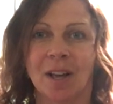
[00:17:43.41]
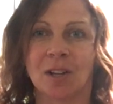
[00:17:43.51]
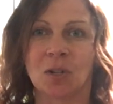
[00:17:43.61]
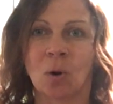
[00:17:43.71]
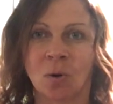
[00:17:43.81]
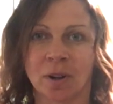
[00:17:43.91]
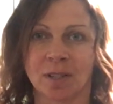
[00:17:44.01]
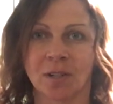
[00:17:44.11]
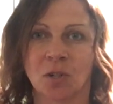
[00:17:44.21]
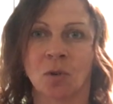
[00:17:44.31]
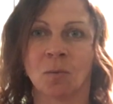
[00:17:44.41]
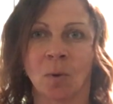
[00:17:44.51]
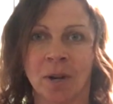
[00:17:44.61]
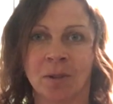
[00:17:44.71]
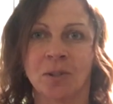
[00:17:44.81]
torus, a
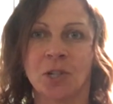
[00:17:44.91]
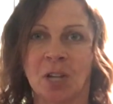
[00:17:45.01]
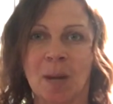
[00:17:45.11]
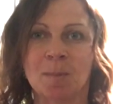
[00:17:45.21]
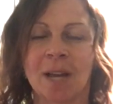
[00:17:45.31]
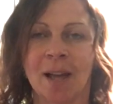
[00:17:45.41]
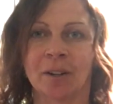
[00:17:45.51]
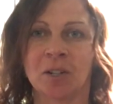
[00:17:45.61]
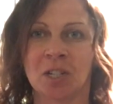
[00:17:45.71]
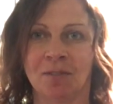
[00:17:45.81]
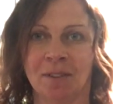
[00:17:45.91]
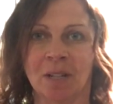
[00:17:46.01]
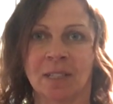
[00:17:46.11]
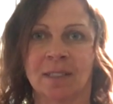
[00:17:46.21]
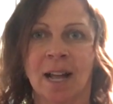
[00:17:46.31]
toroidal-shaped energy
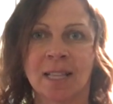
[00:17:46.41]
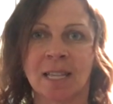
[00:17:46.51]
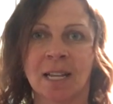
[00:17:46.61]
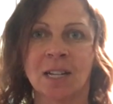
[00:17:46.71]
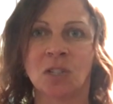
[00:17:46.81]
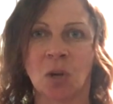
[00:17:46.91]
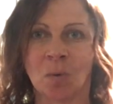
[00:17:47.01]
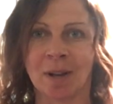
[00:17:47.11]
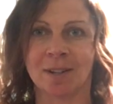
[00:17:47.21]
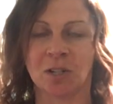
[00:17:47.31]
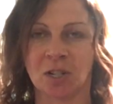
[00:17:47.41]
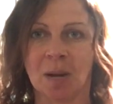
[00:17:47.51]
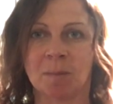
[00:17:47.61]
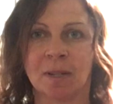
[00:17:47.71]
field, and that's like a donut-shaped.